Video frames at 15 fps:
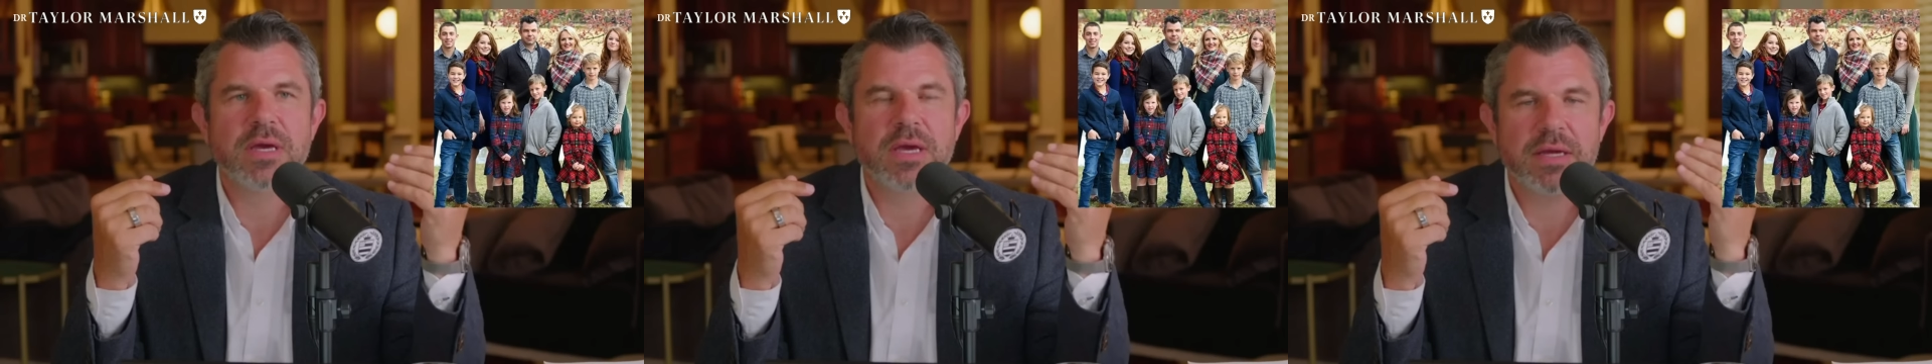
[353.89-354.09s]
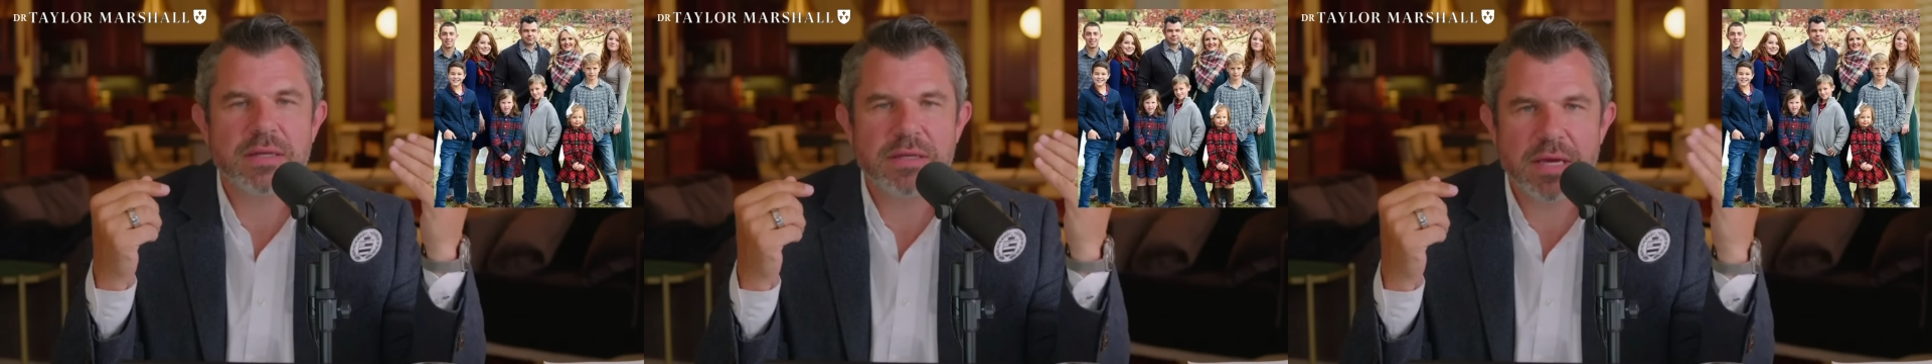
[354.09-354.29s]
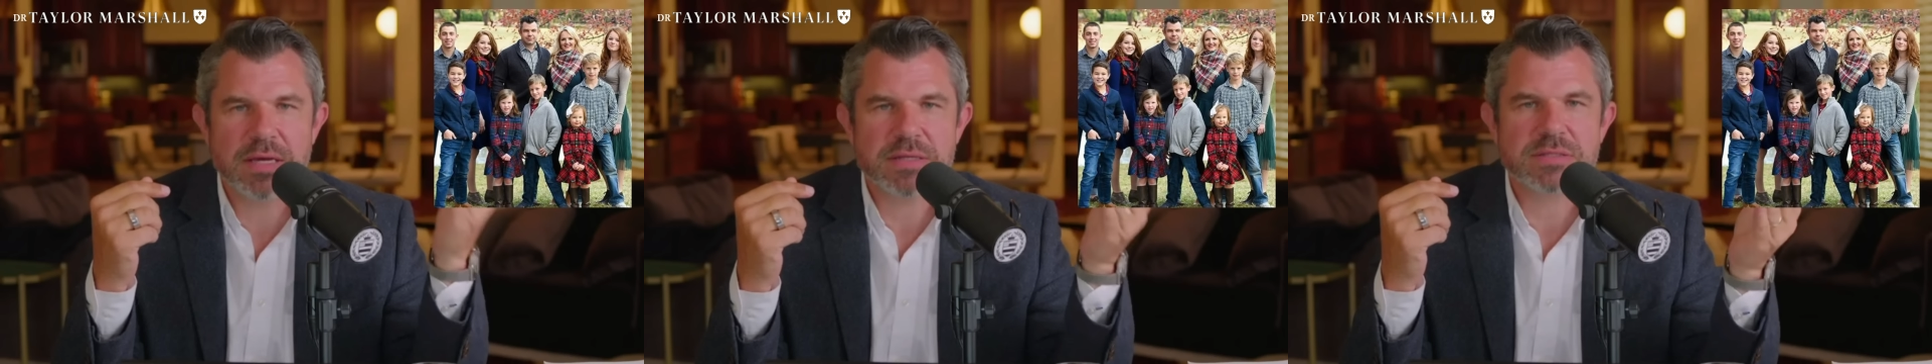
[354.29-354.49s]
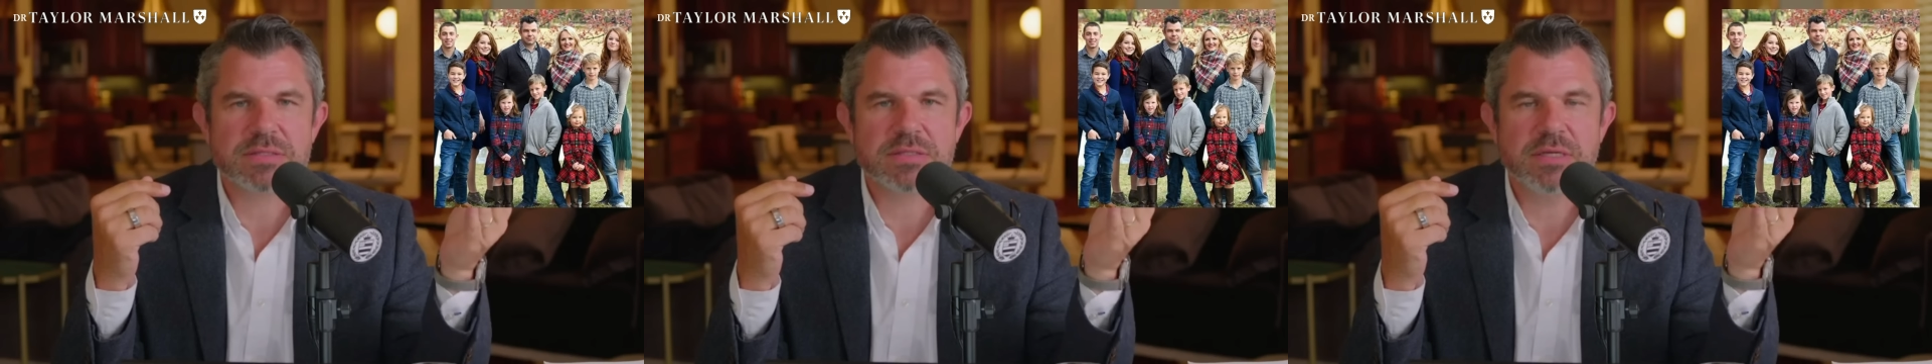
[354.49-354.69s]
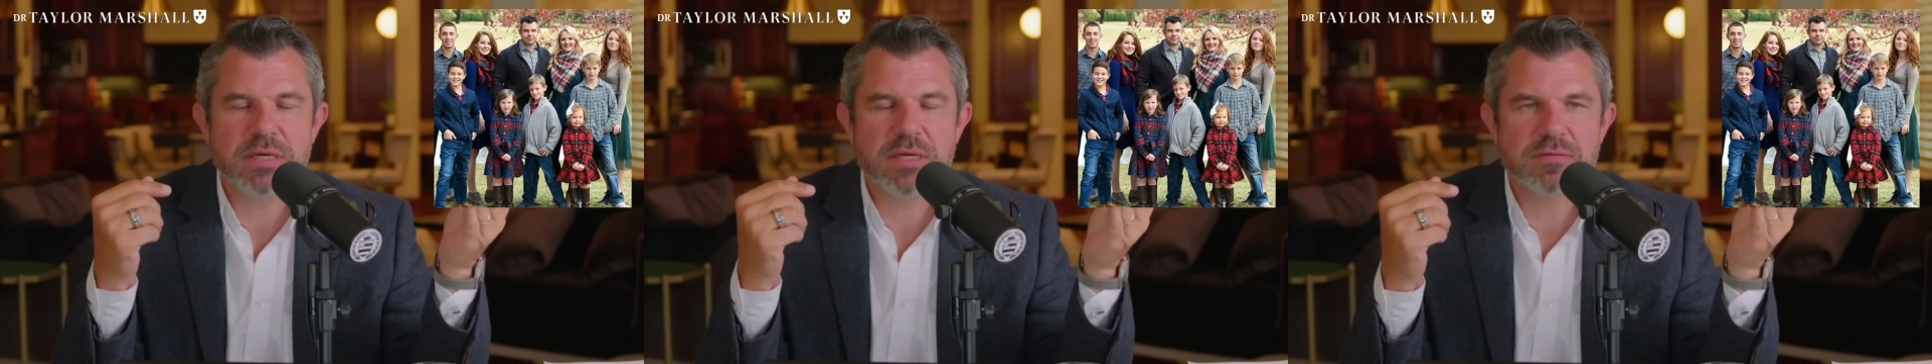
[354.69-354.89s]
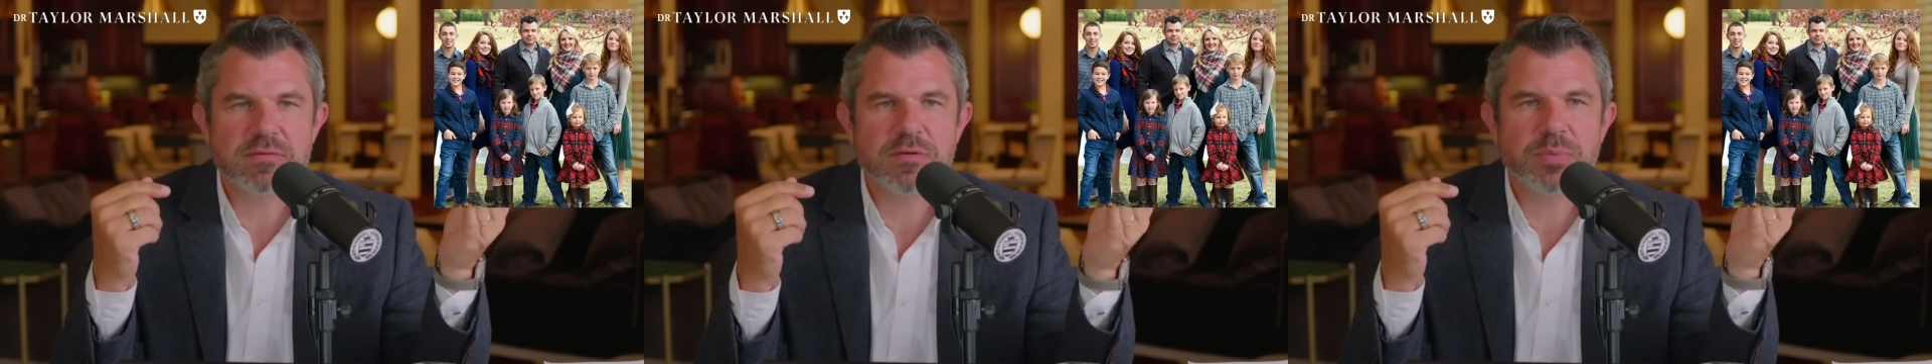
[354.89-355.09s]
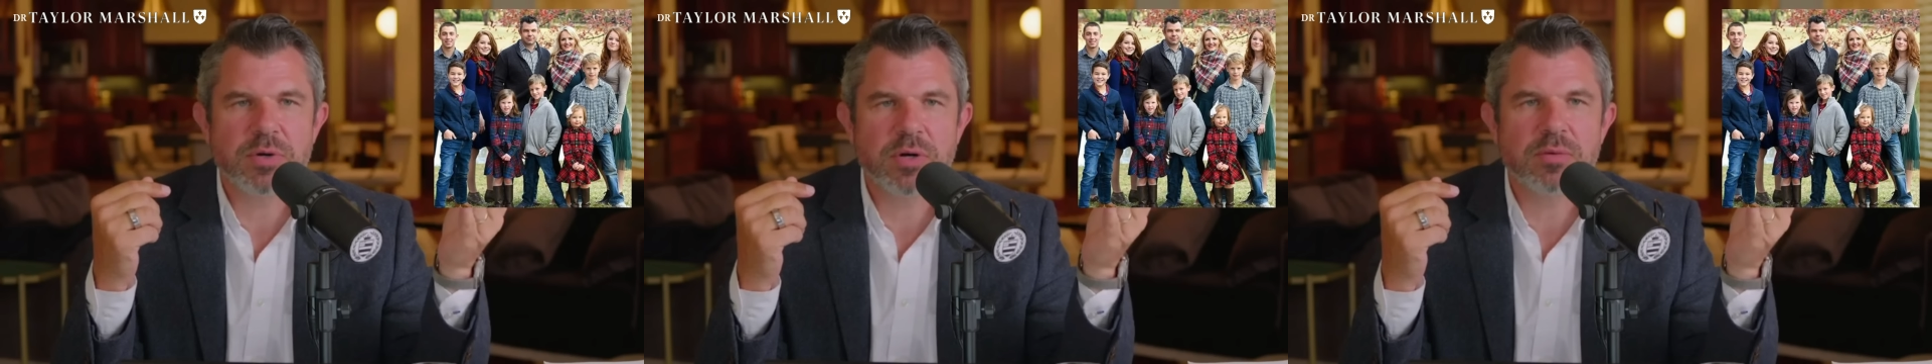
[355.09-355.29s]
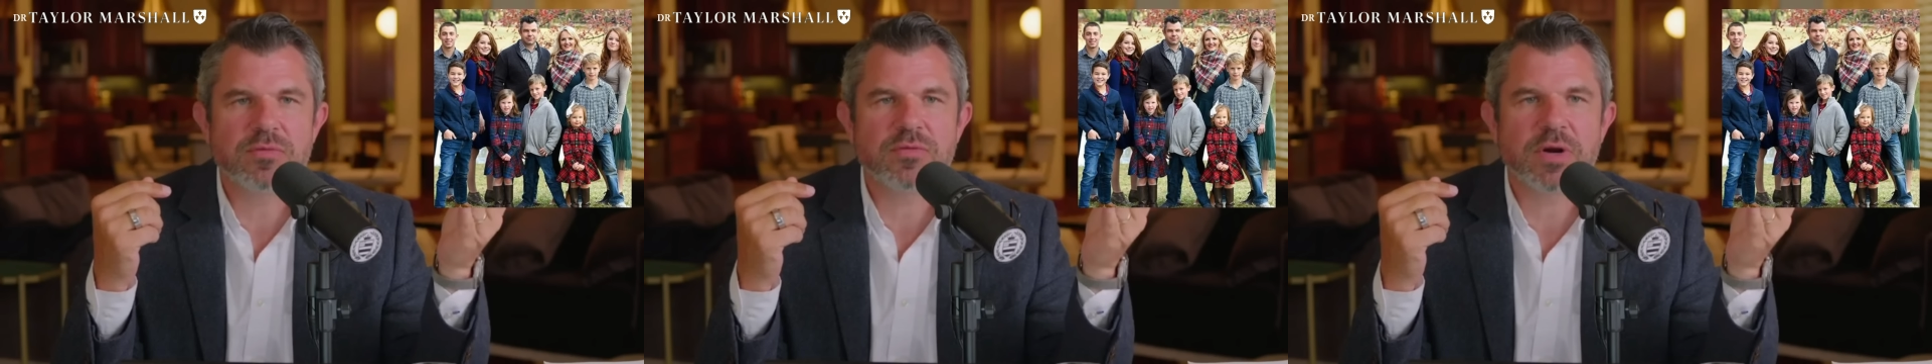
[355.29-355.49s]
and yes, even Pope